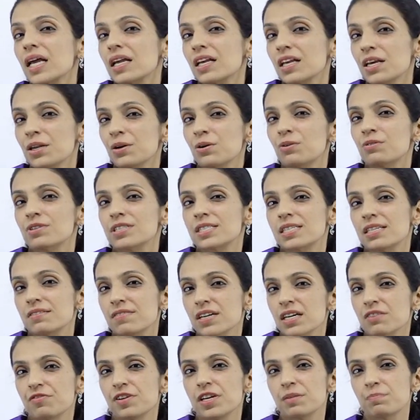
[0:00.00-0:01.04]
you know,
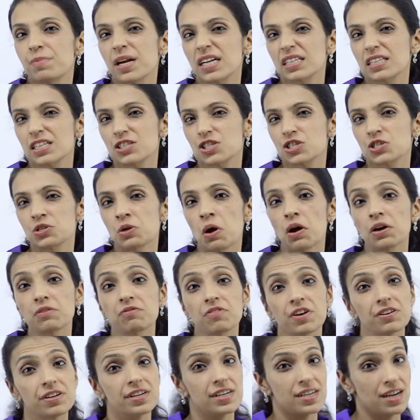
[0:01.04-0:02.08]
receiving a feedback that's not
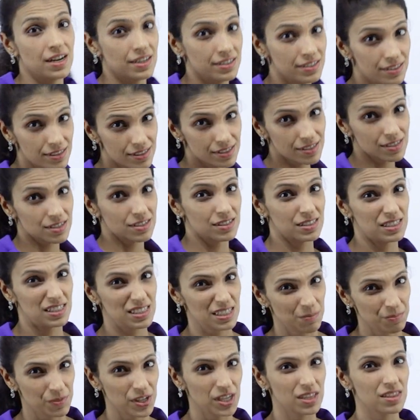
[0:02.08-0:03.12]
very nice is
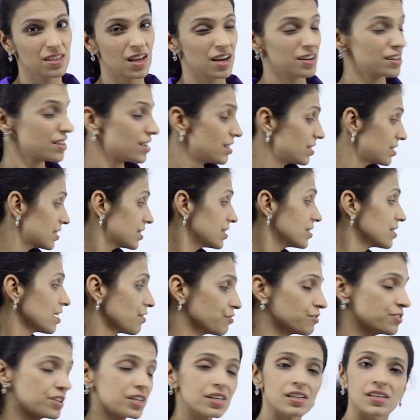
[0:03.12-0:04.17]
something that is
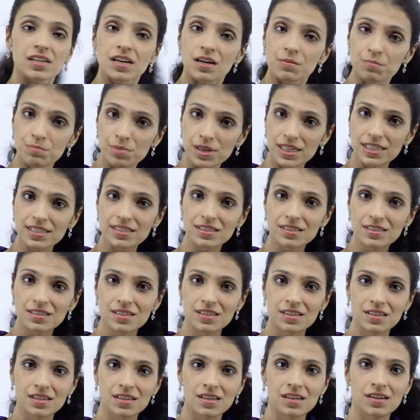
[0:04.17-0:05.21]
definitely
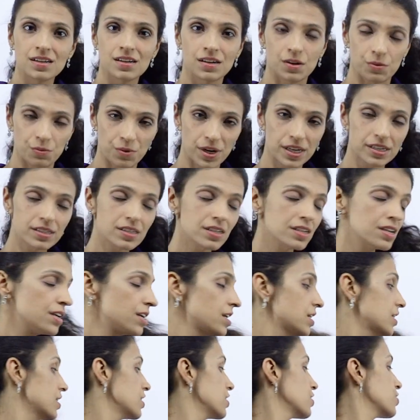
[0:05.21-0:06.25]
unpleasant, right?
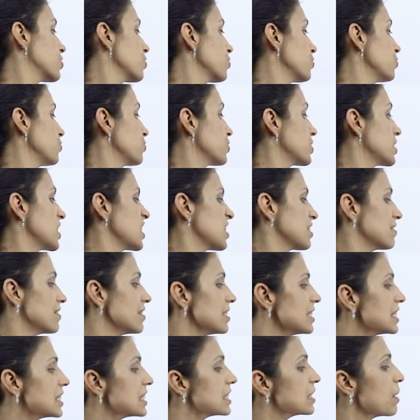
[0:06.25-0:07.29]
So you say,
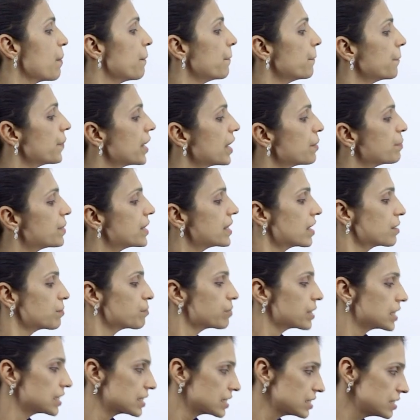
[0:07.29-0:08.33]
this may be
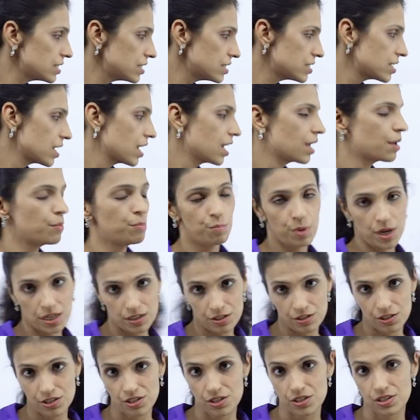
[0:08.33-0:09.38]
unpleasant,
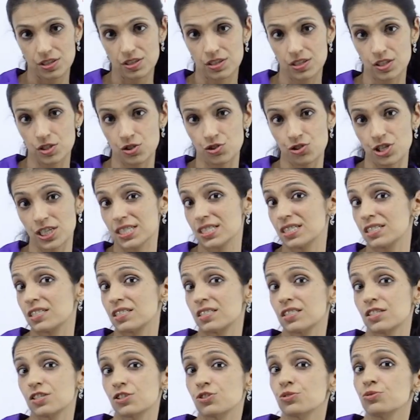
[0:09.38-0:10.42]
but the dress
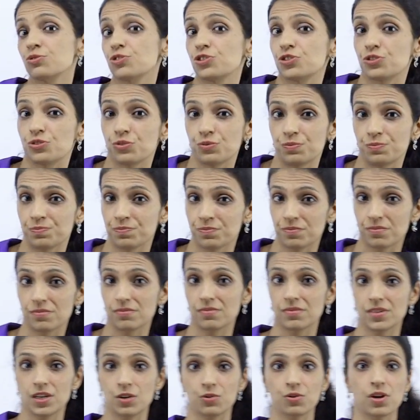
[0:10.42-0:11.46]
doesn't suit you,
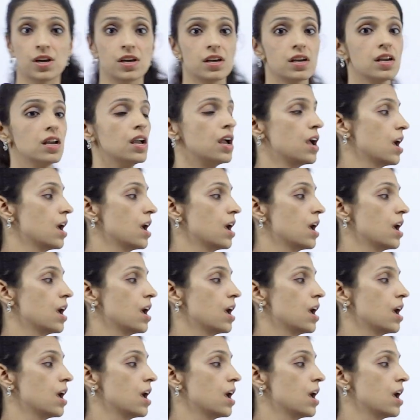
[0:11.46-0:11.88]
okay?